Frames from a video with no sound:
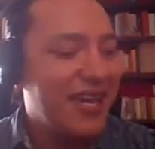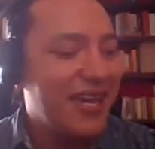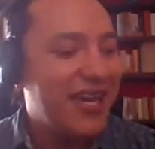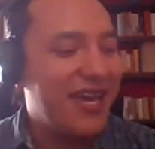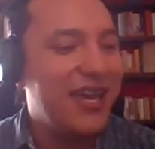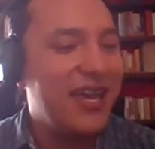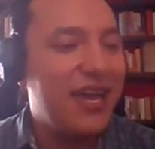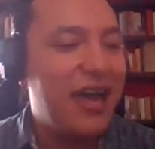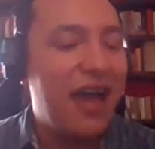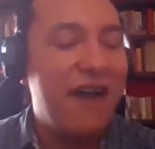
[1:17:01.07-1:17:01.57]

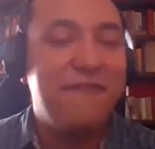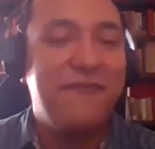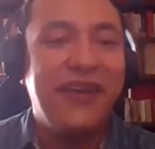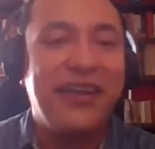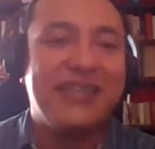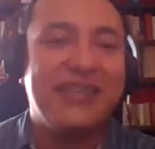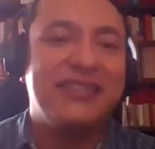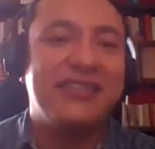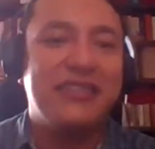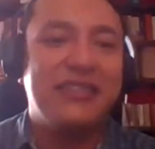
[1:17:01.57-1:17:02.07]

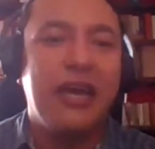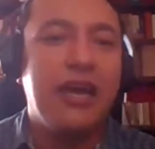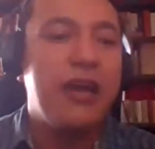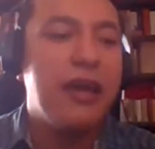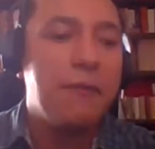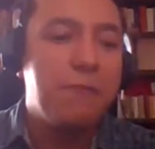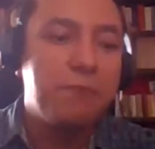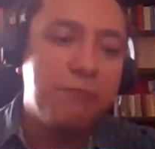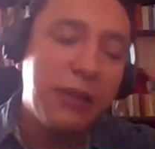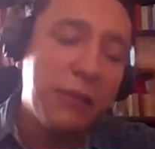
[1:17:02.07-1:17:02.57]
affects
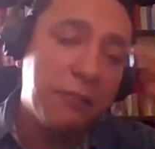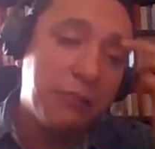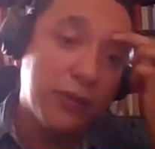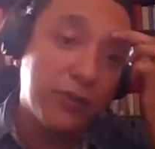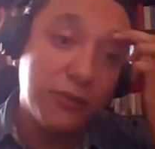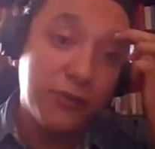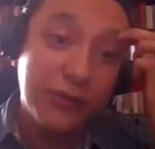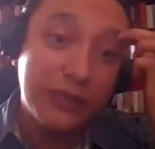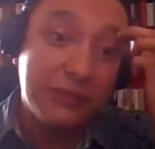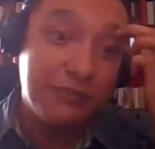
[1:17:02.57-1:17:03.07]

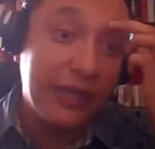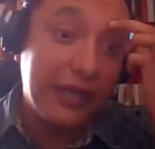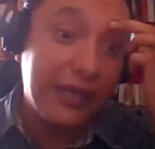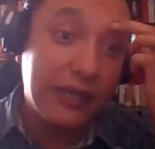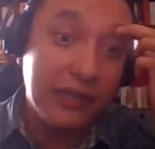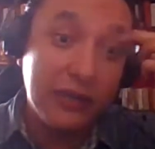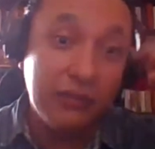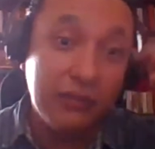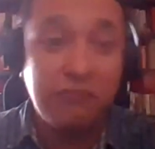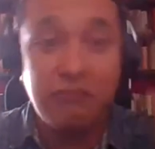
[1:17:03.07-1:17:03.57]
people who is
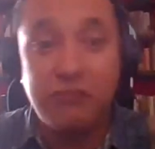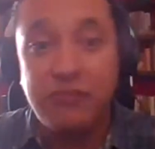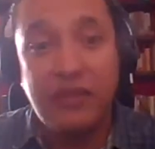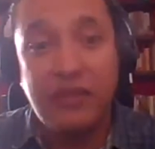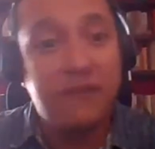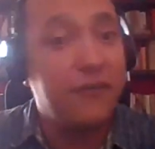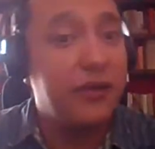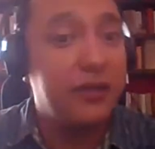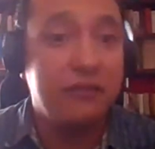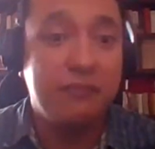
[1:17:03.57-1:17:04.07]
making
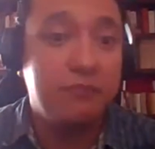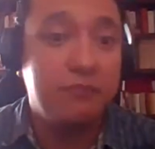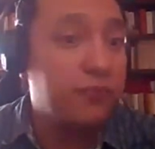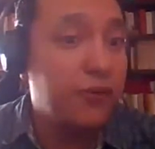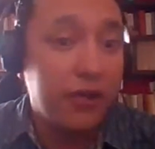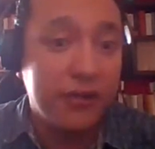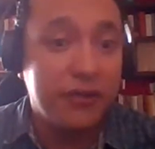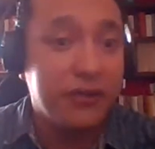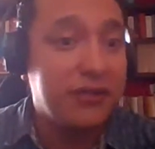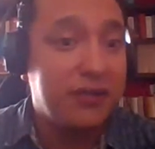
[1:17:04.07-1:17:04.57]
different
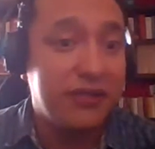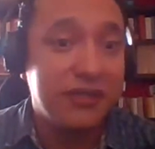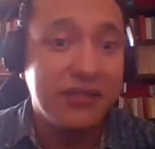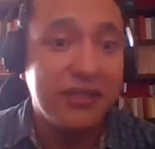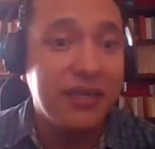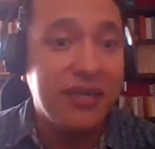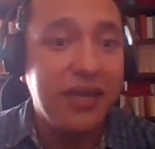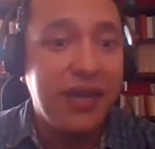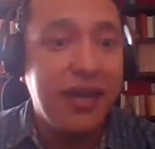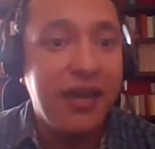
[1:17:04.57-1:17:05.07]
products
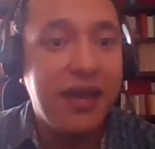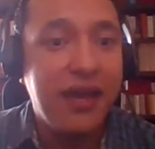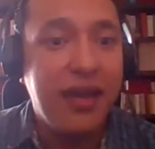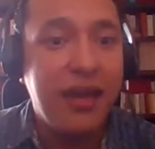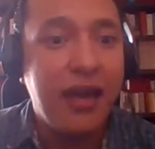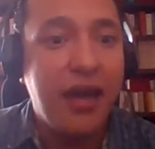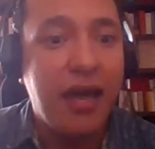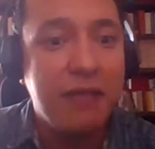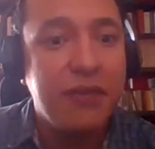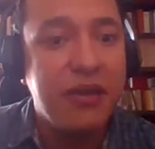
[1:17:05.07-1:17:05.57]

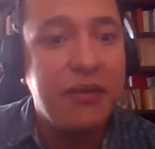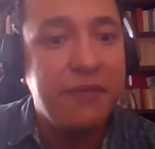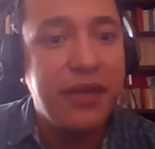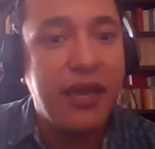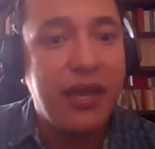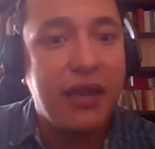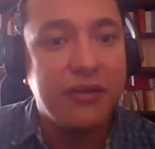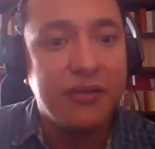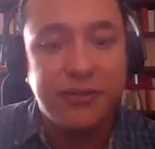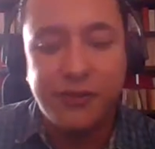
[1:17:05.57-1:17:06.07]
and
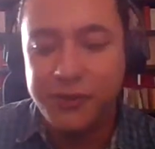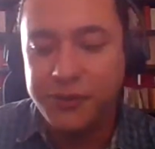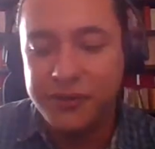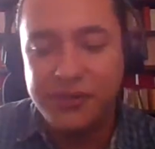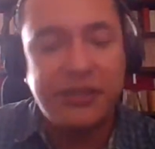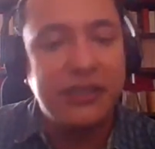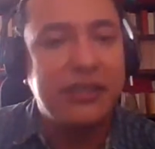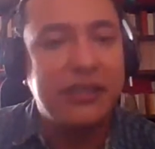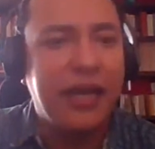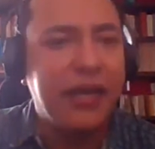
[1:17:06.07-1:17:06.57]
maybe are
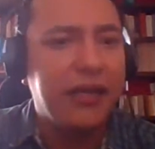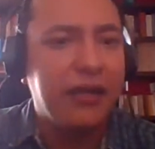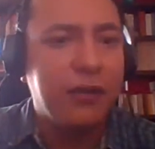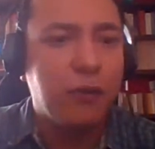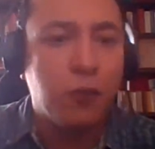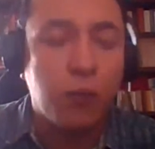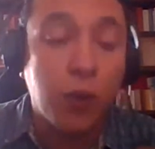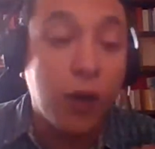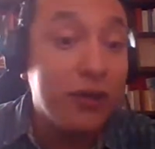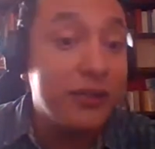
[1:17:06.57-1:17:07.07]
using like
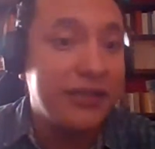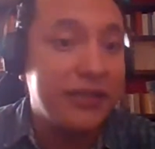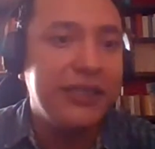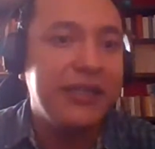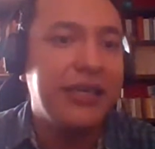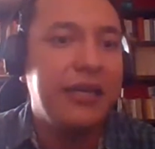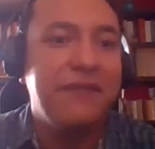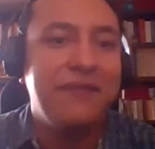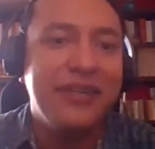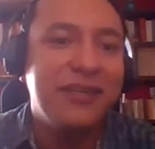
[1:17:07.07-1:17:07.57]

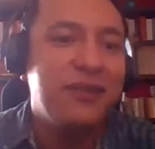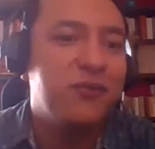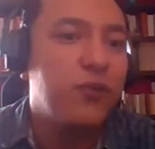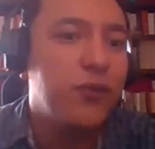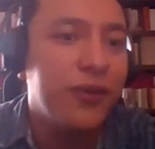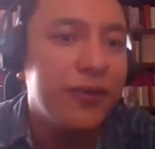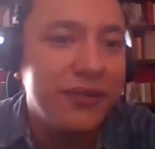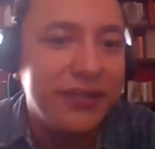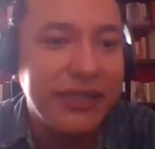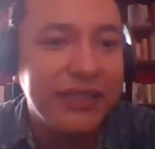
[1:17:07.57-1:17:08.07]
quoting
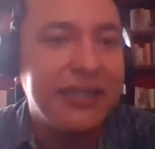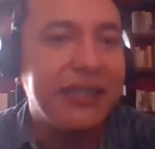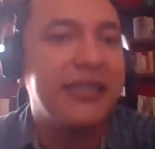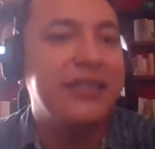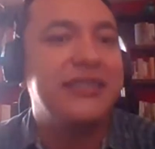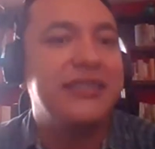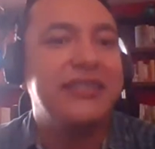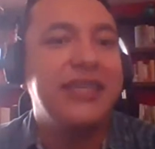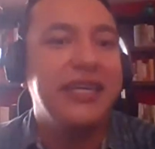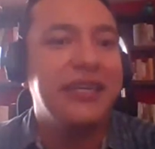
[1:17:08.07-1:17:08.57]

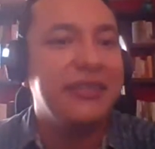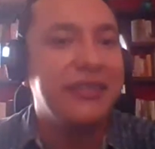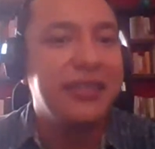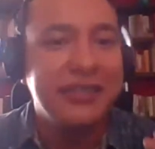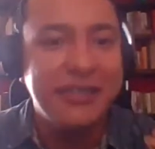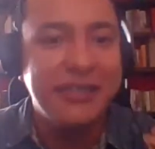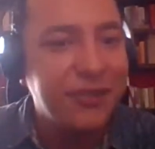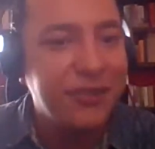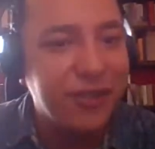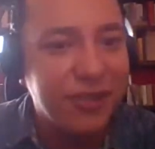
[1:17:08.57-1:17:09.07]
and saying,
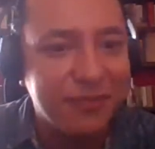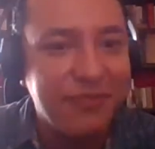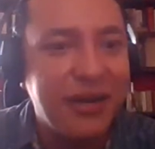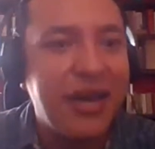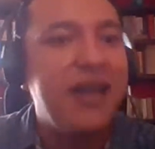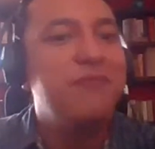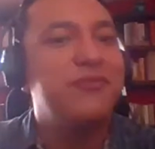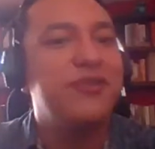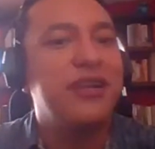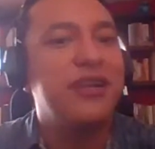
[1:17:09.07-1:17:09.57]
this is not
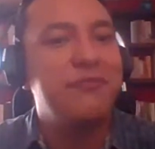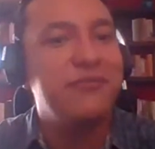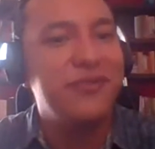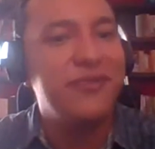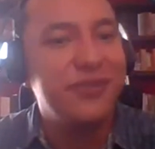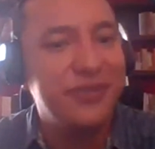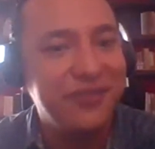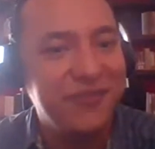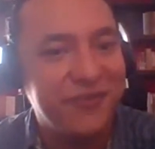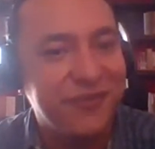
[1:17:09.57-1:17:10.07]
mine, but I'm
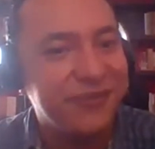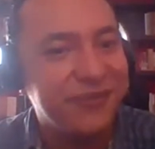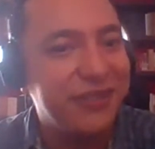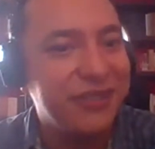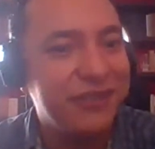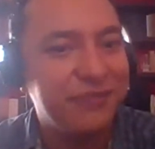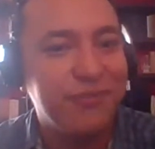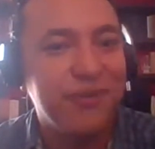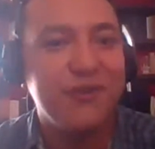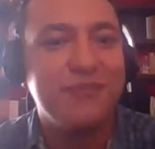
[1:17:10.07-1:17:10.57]
using for
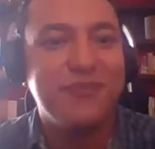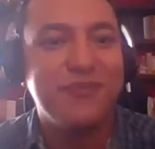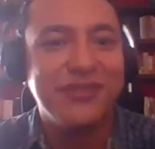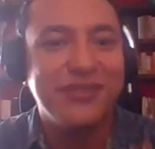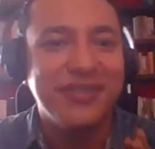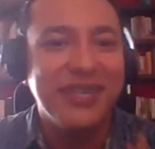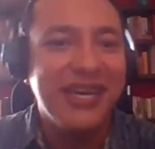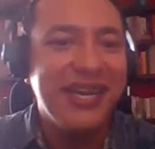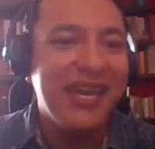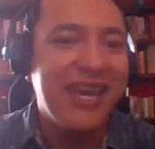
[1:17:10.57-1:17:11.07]
this
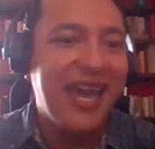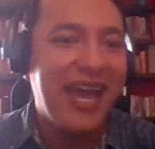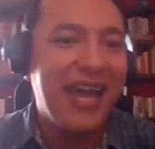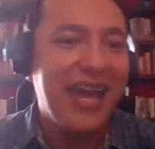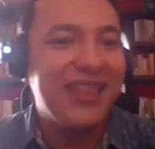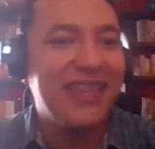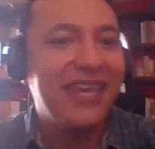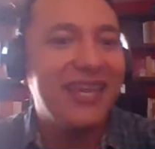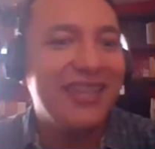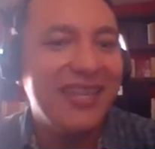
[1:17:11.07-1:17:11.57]
purpose.
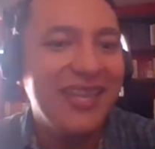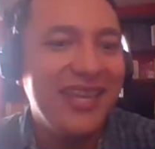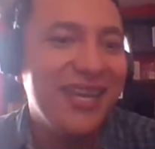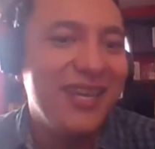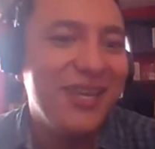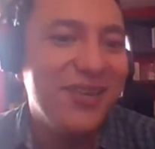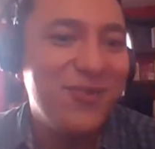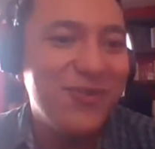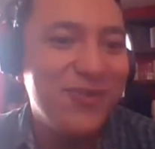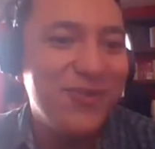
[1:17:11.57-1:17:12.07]
And then
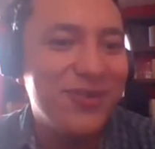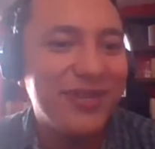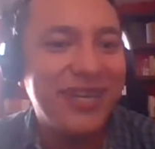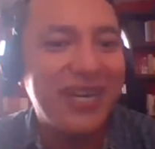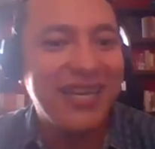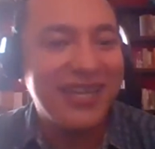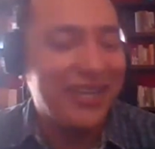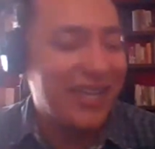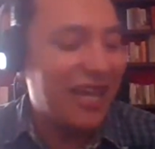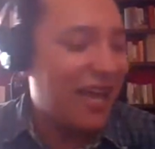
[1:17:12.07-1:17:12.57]
you don't
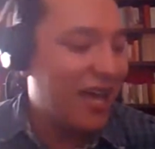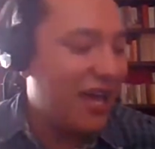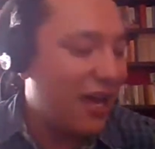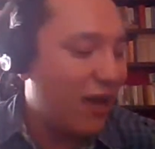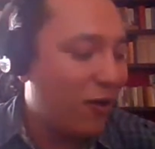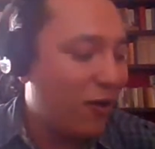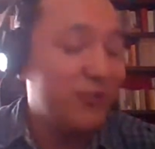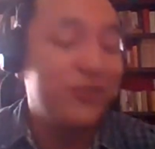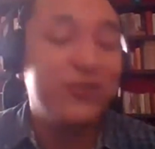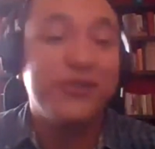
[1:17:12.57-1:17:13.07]
get
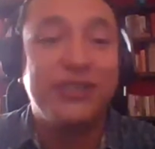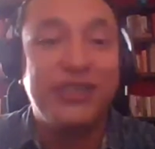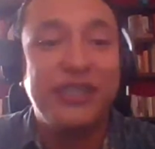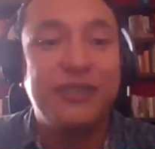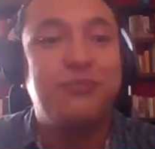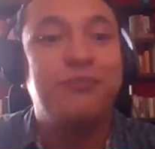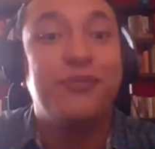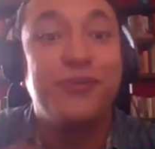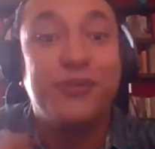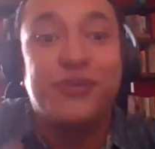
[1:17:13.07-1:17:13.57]
also
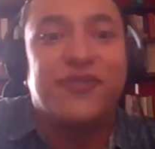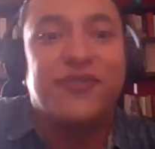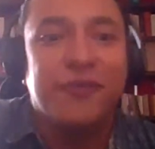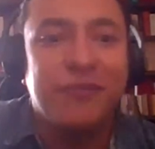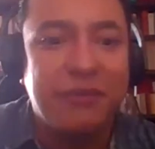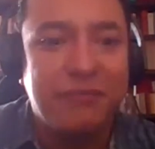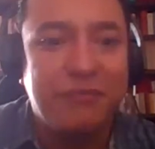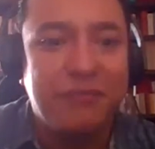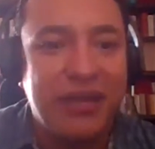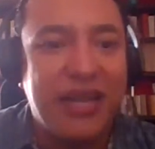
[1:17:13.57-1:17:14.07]
this push
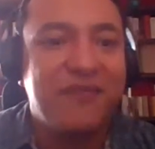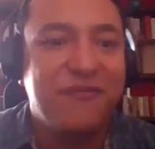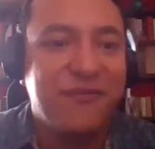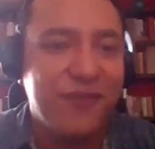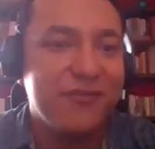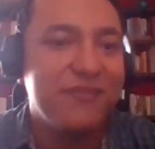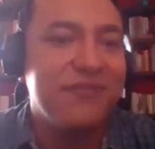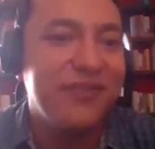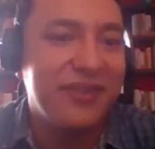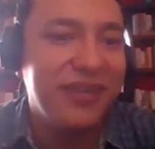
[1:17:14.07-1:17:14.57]
from the
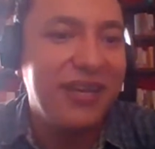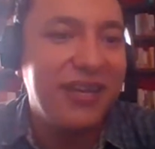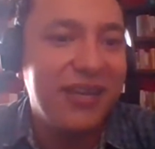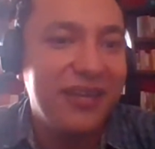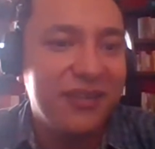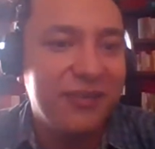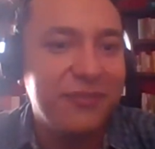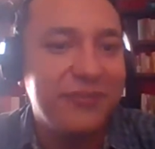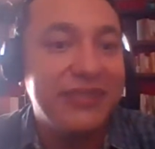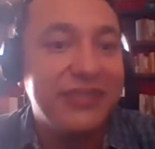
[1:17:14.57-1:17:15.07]
platform
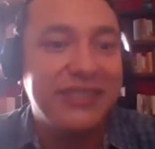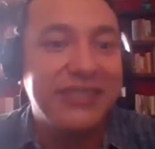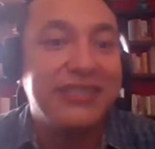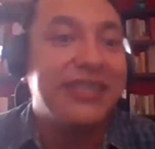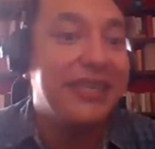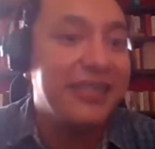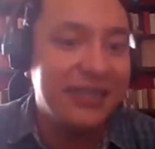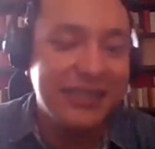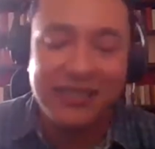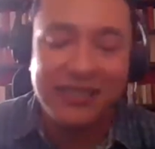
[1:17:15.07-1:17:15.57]
to be
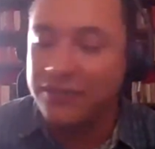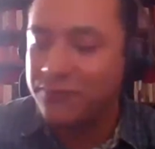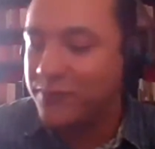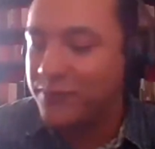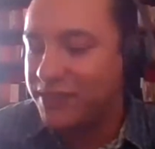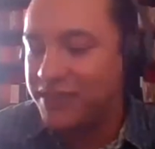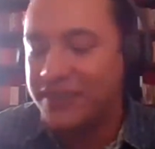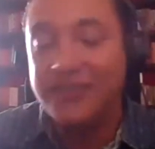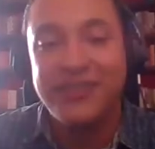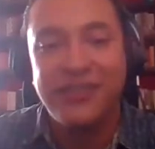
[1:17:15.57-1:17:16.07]
seen,
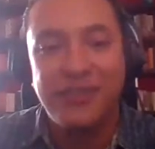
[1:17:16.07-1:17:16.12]
which is